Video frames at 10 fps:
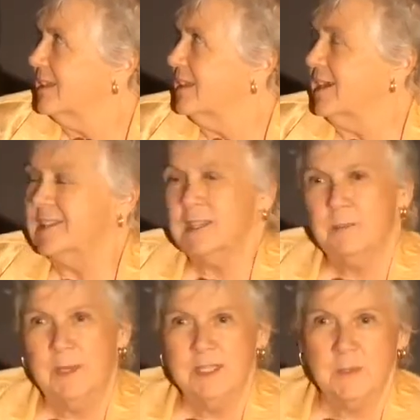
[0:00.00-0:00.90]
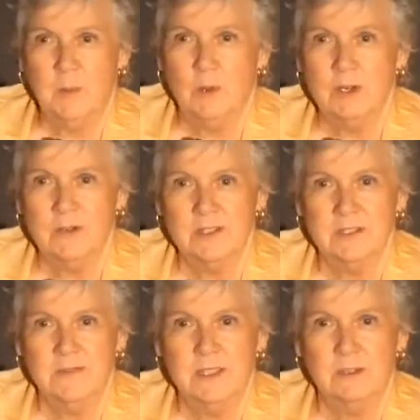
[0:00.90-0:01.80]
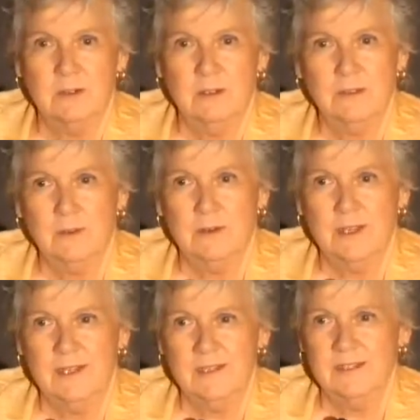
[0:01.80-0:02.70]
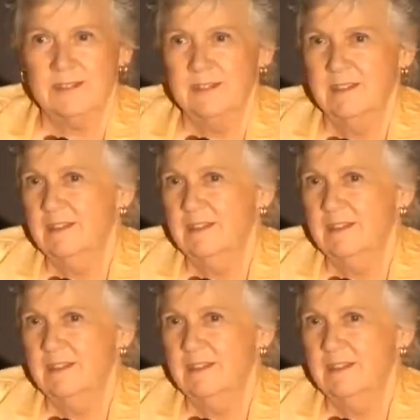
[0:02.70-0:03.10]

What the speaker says: Then I did a bunch of portraits of general authorities.